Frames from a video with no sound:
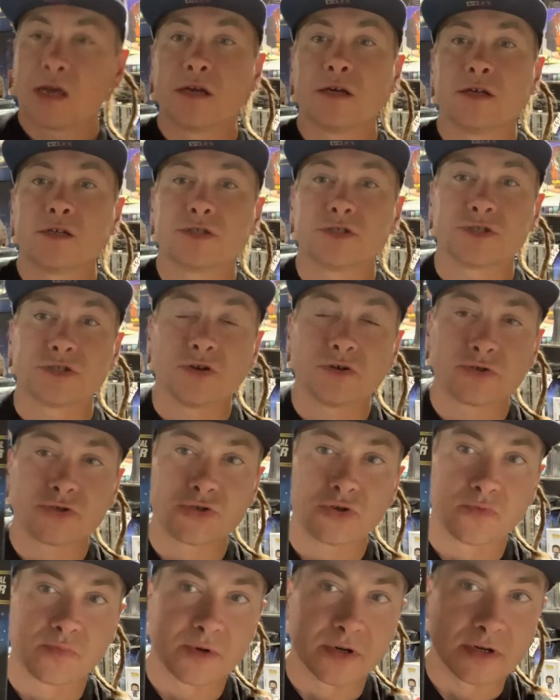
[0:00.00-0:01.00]

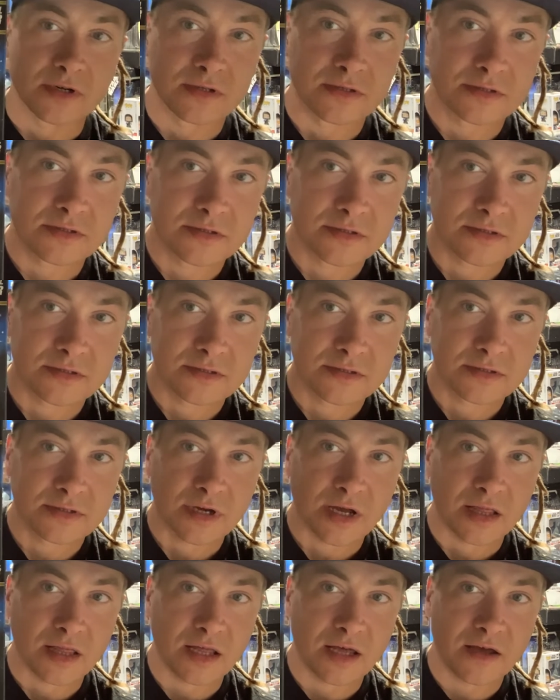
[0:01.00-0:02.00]
Snowtrooper.
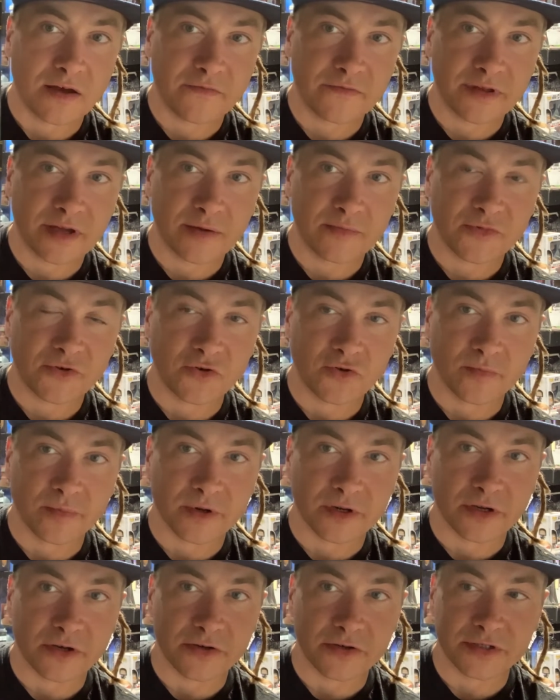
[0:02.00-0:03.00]
Love them trooper
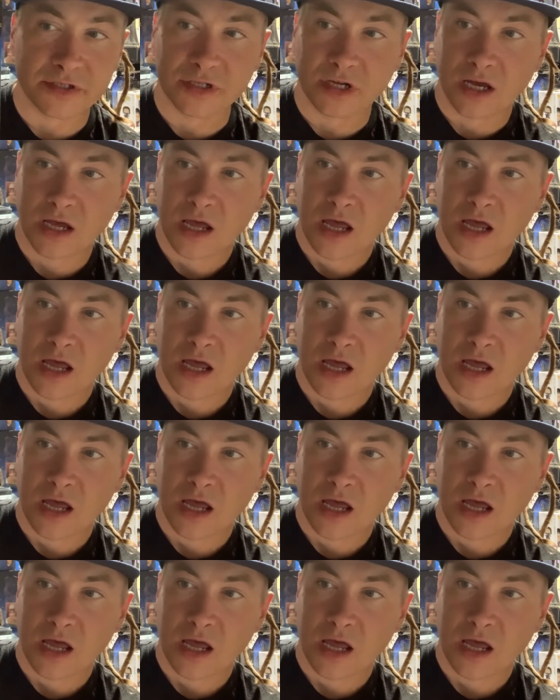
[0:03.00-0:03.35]
dudes.